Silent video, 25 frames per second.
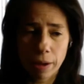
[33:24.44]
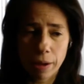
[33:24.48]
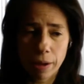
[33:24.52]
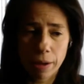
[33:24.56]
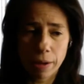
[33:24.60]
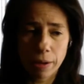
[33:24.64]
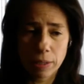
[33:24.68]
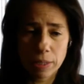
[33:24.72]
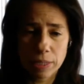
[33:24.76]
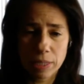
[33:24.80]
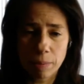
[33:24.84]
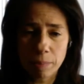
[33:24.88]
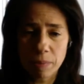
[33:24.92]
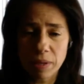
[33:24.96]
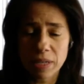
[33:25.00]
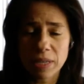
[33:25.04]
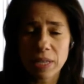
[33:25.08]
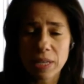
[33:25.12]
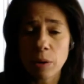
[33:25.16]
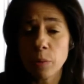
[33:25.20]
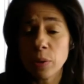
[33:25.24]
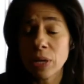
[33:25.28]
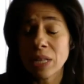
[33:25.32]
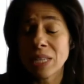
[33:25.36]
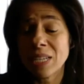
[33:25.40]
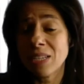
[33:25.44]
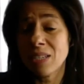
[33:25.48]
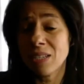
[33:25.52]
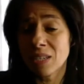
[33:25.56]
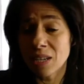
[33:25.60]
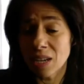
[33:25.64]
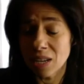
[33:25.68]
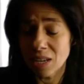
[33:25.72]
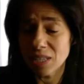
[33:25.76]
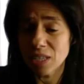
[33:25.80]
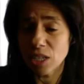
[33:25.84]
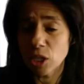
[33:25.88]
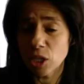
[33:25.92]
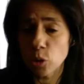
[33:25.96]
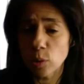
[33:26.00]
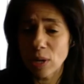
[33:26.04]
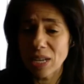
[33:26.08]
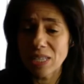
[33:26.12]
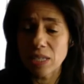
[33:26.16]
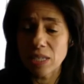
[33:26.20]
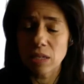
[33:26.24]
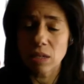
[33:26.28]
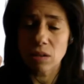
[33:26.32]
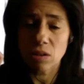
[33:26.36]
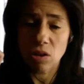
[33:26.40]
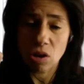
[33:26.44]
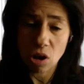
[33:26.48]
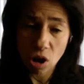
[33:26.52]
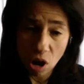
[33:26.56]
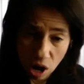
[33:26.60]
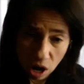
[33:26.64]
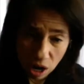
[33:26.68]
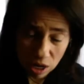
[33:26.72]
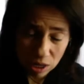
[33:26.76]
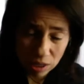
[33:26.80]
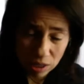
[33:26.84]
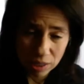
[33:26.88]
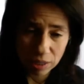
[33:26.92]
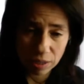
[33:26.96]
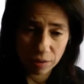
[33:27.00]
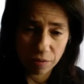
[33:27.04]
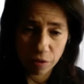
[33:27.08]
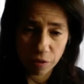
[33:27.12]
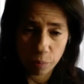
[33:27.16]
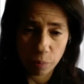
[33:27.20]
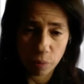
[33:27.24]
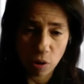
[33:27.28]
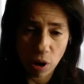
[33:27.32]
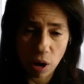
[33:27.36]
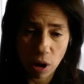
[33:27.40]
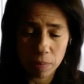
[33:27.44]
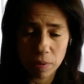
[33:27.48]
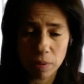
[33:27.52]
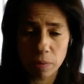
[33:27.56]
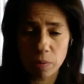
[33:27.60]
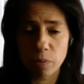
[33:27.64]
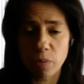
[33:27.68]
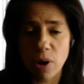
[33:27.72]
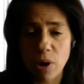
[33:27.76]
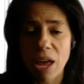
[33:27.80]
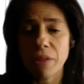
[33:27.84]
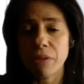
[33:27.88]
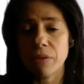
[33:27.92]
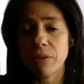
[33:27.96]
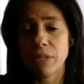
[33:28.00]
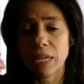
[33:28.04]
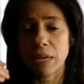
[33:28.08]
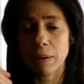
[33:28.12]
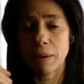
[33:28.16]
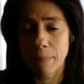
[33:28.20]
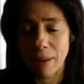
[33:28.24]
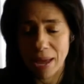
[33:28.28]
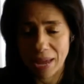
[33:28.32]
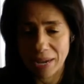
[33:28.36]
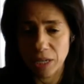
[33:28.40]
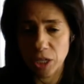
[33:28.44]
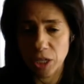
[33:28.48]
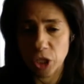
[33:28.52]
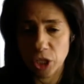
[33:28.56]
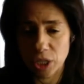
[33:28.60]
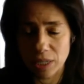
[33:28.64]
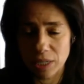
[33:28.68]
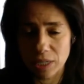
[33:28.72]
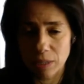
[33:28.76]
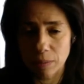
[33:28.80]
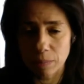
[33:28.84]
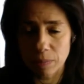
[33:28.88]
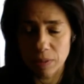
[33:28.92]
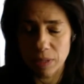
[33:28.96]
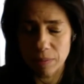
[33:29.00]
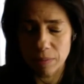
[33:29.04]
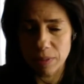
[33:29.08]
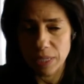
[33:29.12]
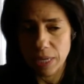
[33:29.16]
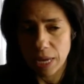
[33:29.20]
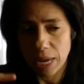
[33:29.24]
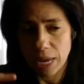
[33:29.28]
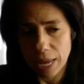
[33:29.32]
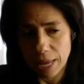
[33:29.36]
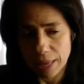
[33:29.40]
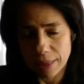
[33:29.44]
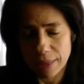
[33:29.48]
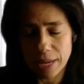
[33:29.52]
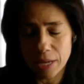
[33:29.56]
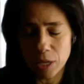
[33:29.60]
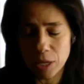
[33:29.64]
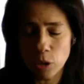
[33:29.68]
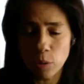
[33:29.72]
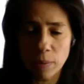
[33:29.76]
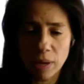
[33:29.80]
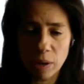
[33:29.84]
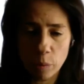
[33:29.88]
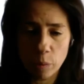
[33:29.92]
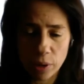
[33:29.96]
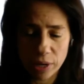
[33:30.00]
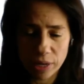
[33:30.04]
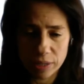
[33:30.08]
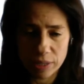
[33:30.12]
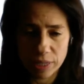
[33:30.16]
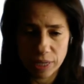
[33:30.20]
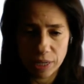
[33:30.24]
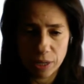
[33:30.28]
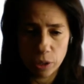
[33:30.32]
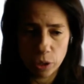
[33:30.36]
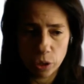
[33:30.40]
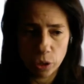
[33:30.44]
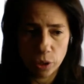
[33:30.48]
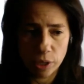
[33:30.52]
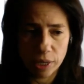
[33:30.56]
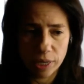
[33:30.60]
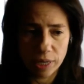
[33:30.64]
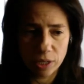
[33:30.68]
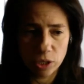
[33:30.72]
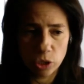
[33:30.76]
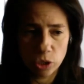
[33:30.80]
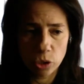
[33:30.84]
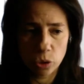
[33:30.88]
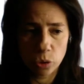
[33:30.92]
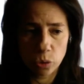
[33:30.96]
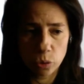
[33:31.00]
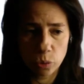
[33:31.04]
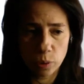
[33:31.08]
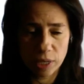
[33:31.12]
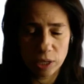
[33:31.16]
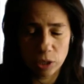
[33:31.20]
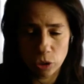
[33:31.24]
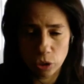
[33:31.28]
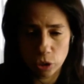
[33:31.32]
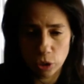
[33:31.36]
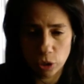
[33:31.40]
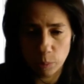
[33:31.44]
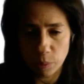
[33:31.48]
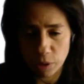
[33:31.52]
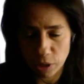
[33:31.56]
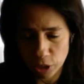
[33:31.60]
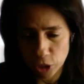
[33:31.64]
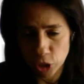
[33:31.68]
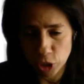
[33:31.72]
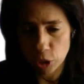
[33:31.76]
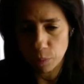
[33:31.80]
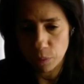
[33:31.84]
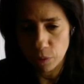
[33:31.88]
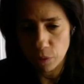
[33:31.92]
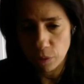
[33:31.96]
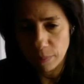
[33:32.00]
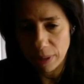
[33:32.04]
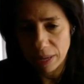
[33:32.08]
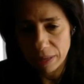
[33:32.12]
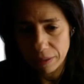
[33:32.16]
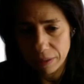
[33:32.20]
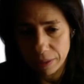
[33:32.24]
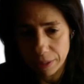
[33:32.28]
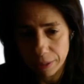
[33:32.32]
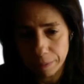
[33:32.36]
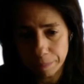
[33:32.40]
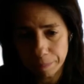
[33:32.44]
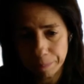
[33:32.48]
something that really does address the cause of the problem rather than managing symptoms, then you may want to take a look into the Posture Pro Method.